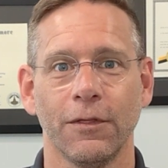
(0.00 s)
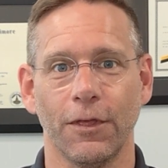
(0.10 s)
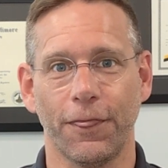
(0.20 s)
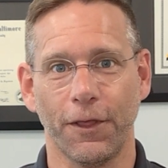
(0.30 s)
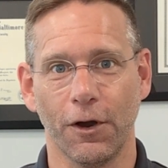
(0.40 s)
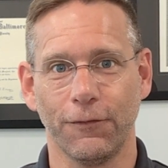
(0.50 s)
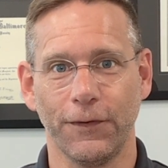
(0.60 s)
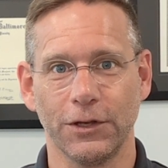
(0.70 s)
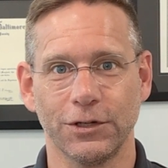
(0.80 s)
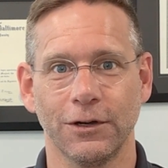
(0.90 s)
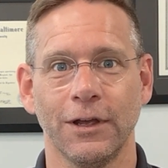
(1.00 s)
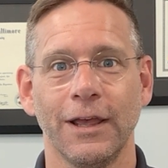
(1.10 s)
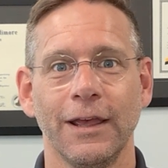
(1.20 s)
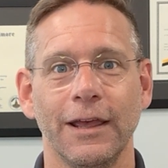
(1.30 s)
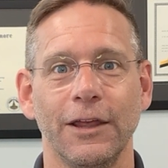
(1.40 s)
The third feature
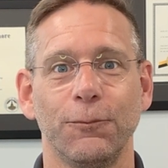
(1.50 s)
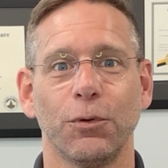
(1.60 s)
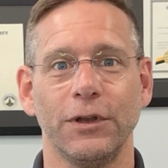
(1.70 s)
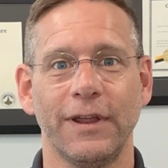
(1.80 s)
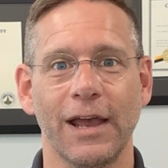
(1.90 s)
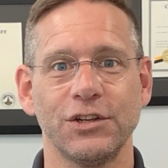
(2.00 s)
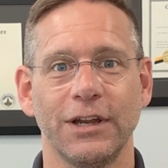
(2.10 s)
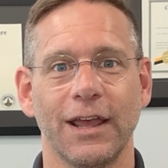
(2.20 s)
is protection